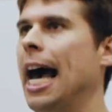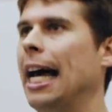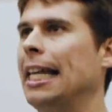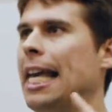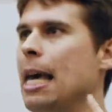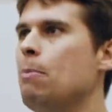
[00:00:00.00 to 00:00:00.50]

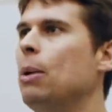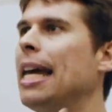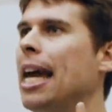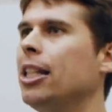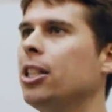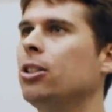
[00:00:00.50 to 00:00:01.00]
and the
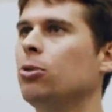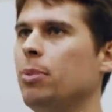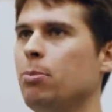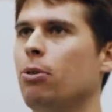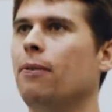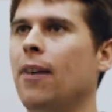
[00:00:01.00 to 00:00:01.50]
implications will
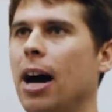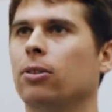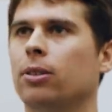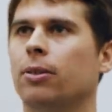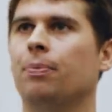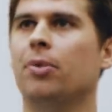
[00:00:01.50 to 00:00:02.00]
be
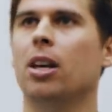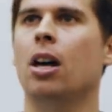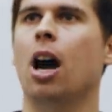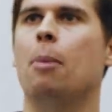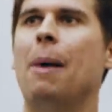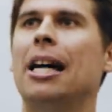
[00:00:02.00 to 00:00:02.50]
profound.
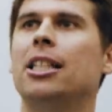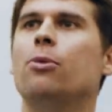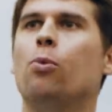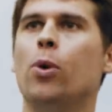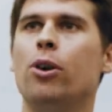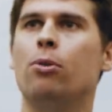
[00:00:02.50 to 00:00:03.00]
Imagine
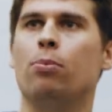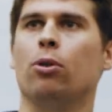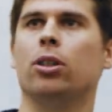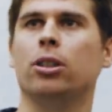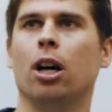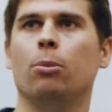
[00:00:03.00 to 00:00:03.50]
if we were
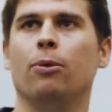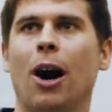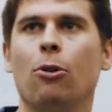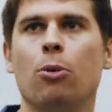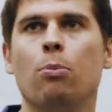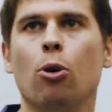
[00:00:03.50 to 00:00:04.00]
brought up
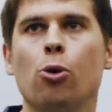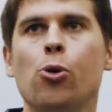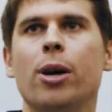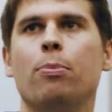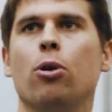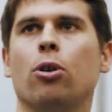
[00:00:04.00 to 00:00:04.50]
without the moral
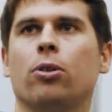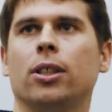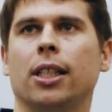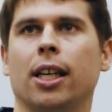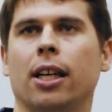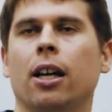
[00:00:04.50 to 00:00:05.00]

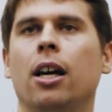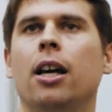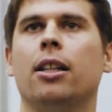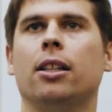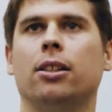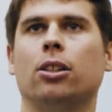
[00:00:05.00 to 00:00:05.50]
hypocrisy
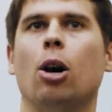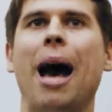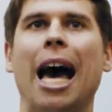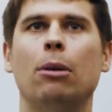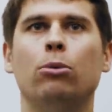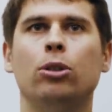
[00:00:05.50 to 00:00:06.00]
that some
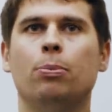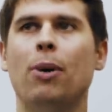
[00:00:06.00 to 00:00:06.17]
animals